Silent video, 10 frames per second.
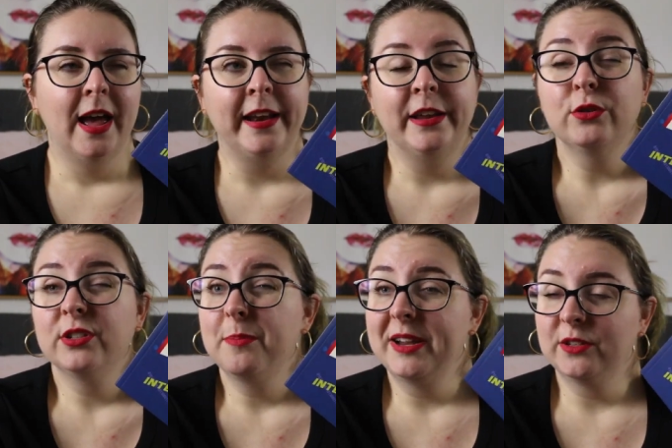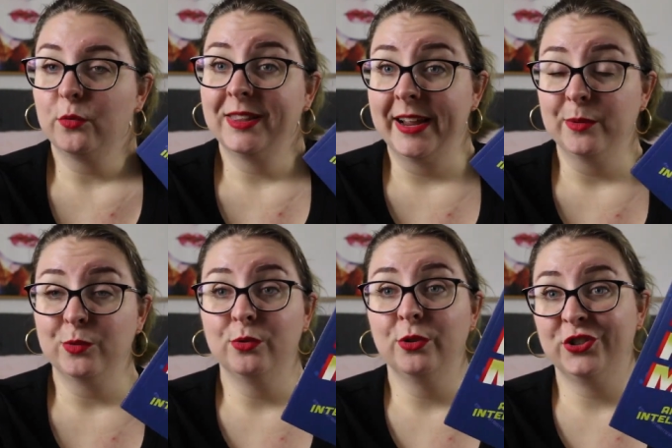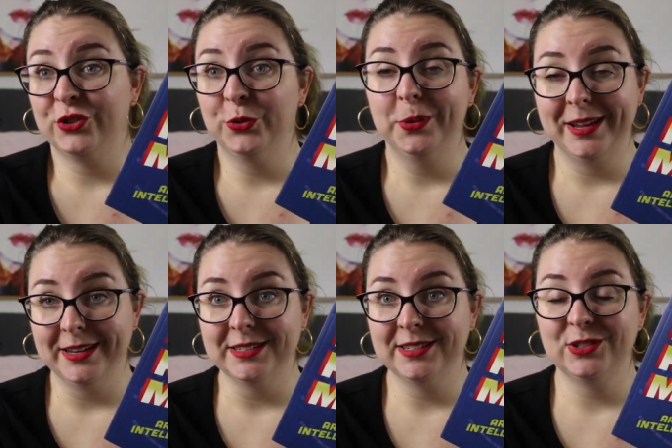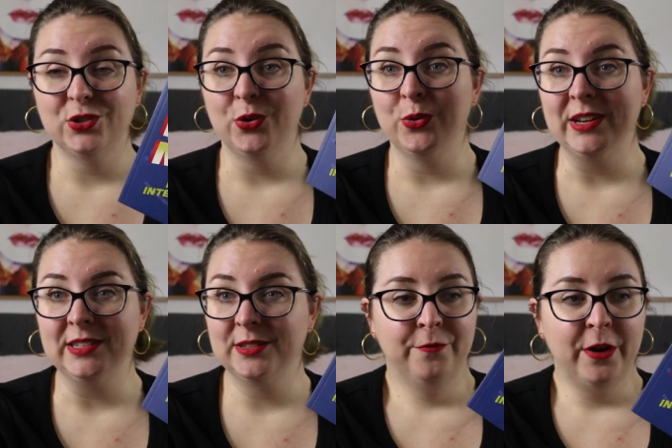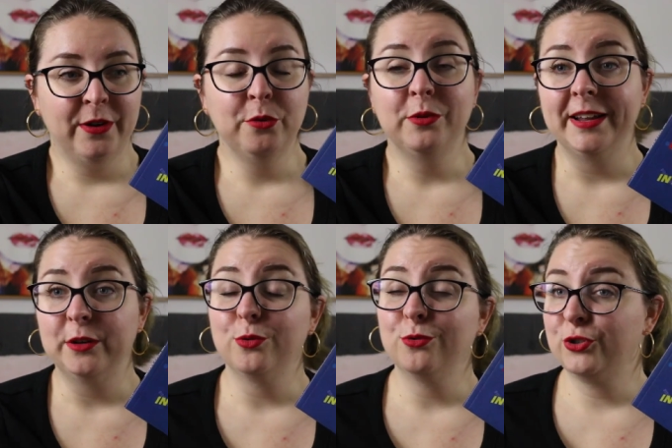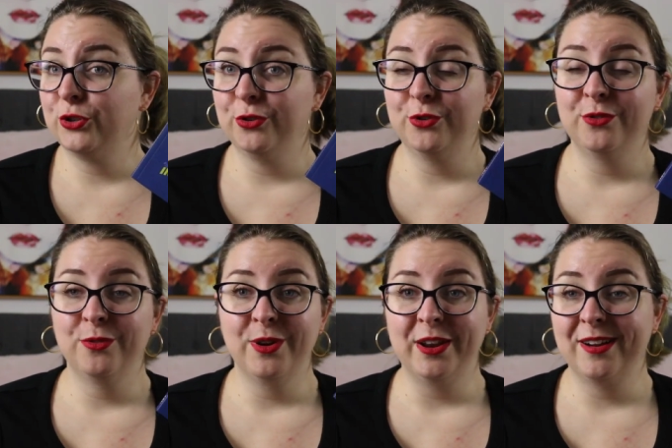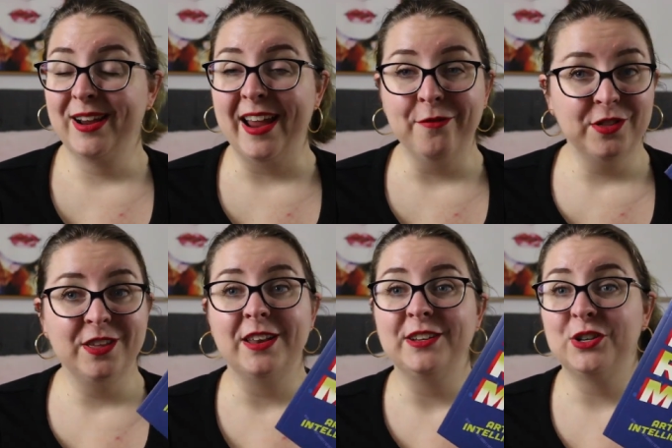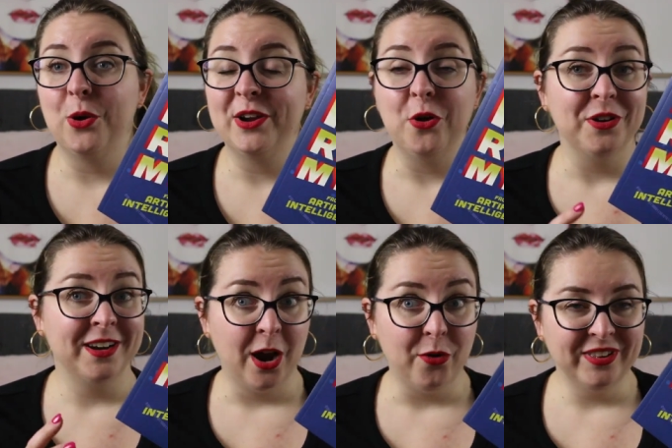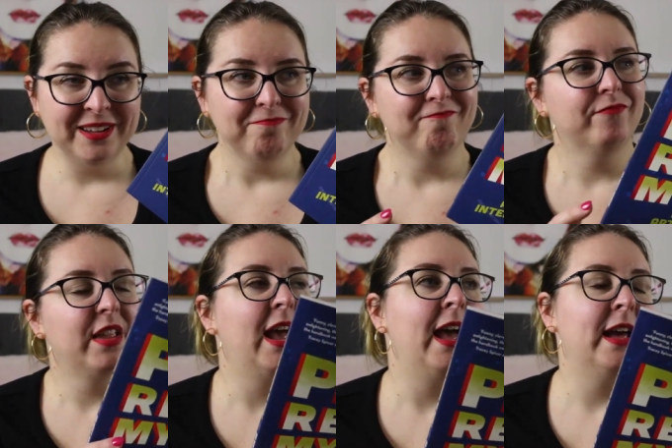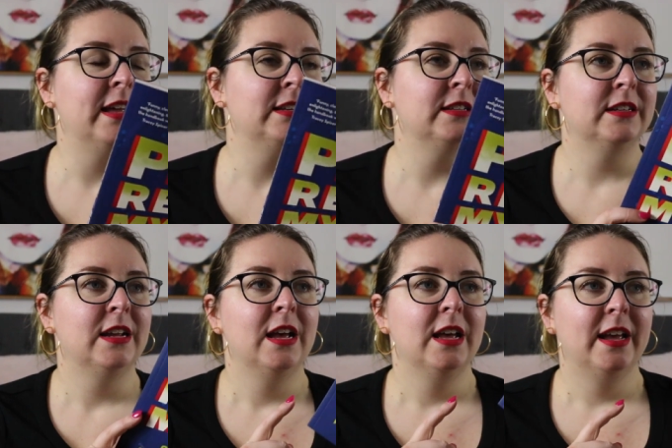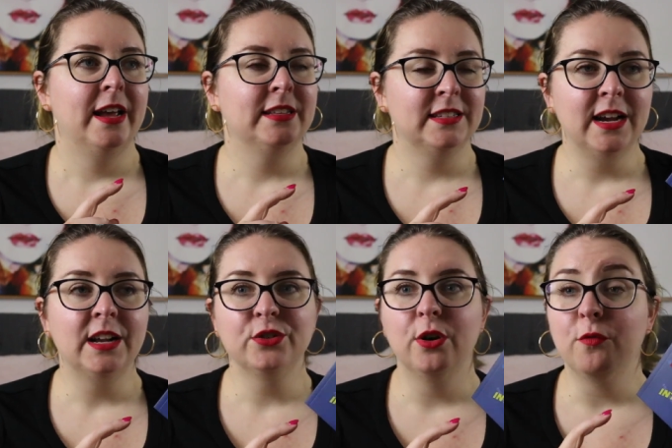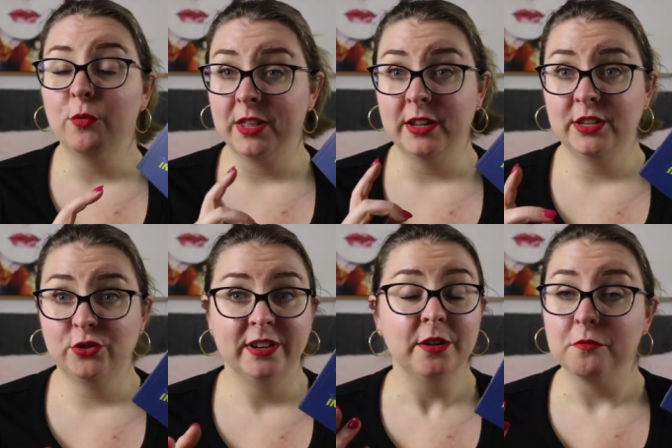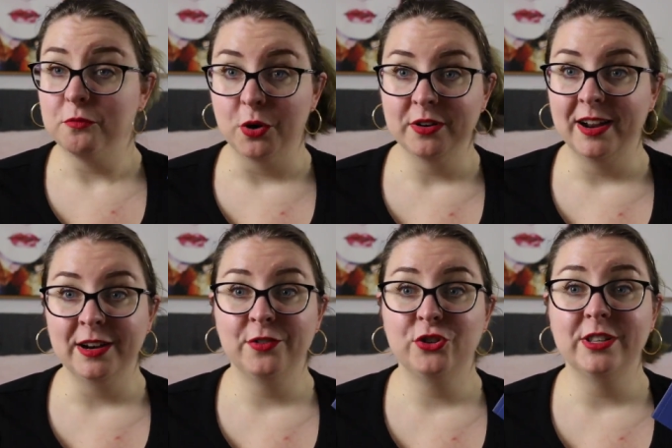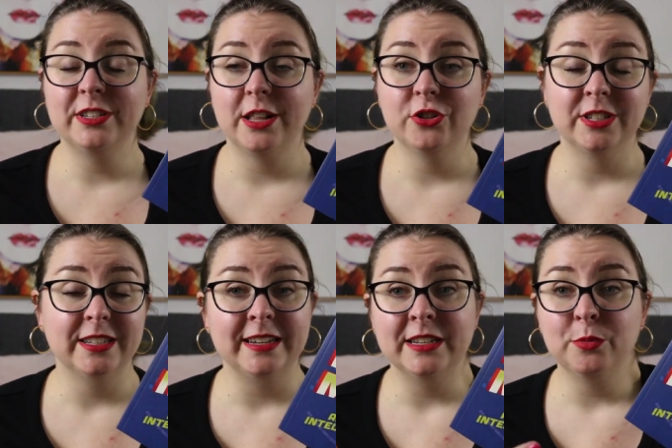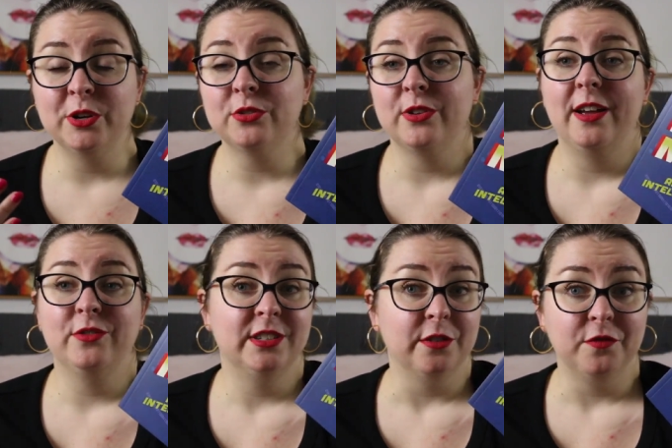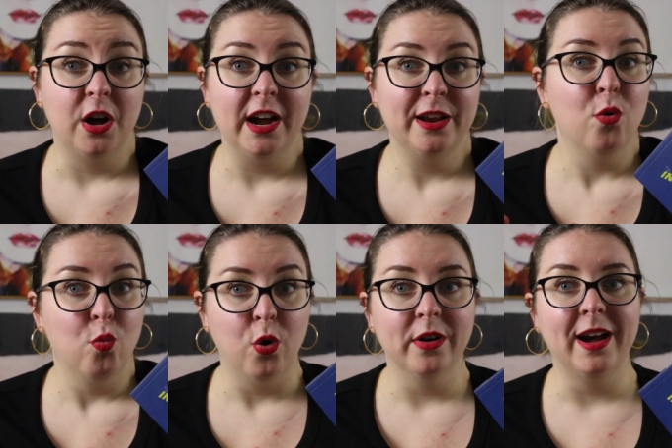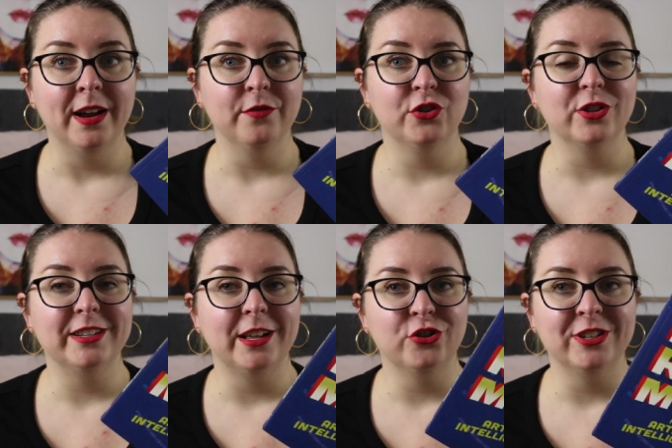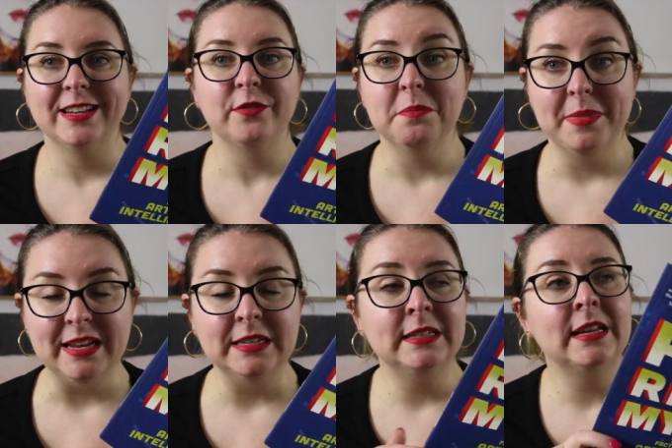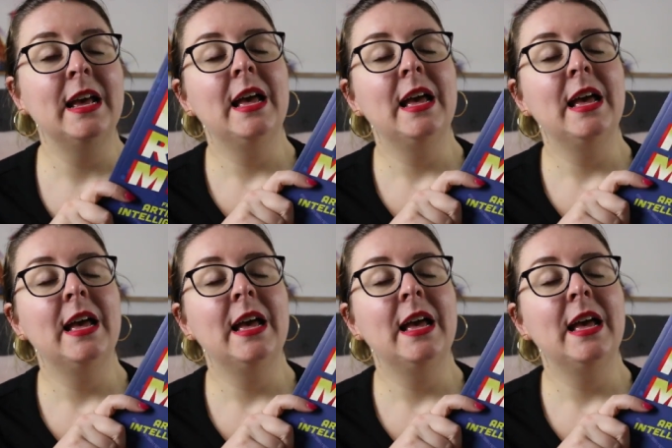And he also makes it relatable to kids. So it's very relatable to everything that is going on currently. And it starts off with a history of what artificial intelligence is. We also have to define what artificial intelligence even means